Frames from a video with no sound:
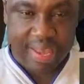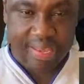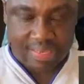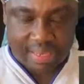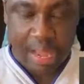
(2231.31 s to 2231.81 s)

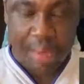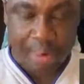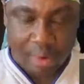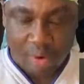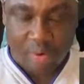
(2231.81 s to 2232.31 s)
Sika and
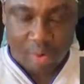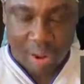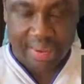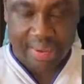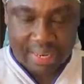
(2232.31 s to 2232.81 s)
Peron. Why?
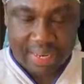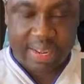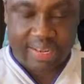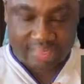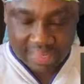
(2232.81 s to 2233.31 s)
Yeah,
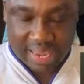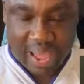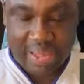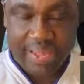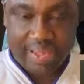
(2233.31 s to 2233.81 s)
Sika.
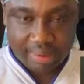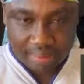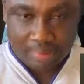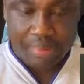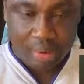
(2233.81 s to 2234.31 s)
It's
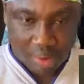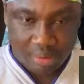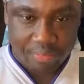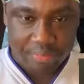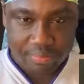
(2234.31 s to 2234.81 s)
invested.
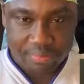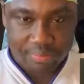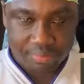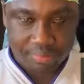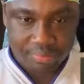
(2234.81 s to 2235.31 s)

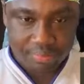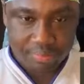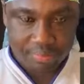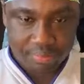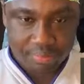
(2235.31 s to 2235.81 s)

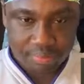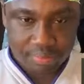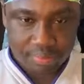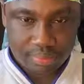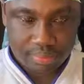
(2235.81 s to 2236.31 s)

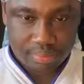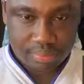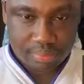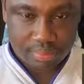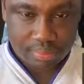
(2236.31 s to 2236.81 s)

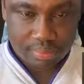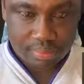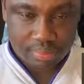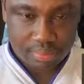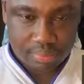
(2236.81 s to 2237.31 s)
Mpacho.
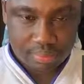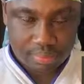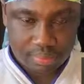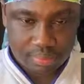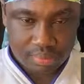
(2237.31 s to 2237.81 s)

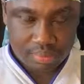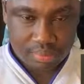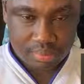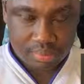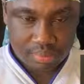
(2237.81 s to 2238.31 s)

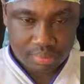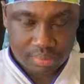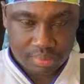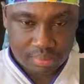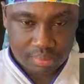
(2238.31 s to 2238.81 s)
Mpacho,
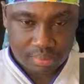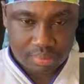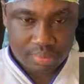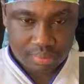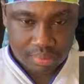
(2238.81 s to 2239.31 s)
Mpacho
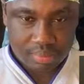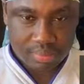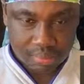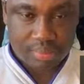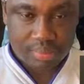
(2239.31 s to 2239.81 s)
Mati.
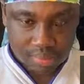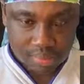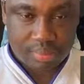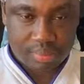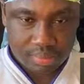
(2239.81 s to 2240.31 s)
When
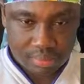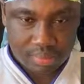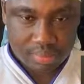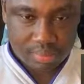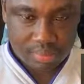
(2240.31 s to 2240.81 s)
Bomodina
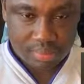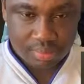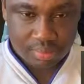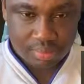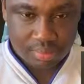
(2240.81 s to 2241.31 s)
Aquens is
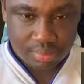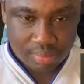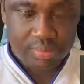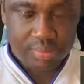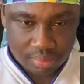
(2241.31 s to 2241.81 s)
here before I
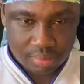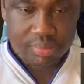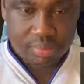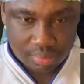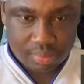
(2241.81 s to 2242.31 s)
send a madam
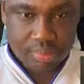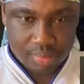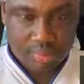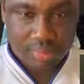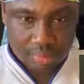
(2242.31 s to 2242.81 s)
because I
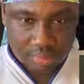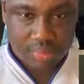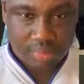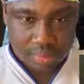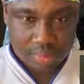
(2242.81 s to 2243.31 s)
have bought two
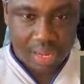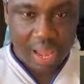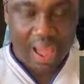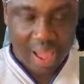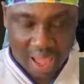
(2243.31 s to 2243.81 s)
of a couple
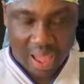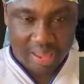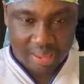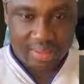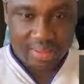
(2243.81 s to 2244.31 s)
of one tea.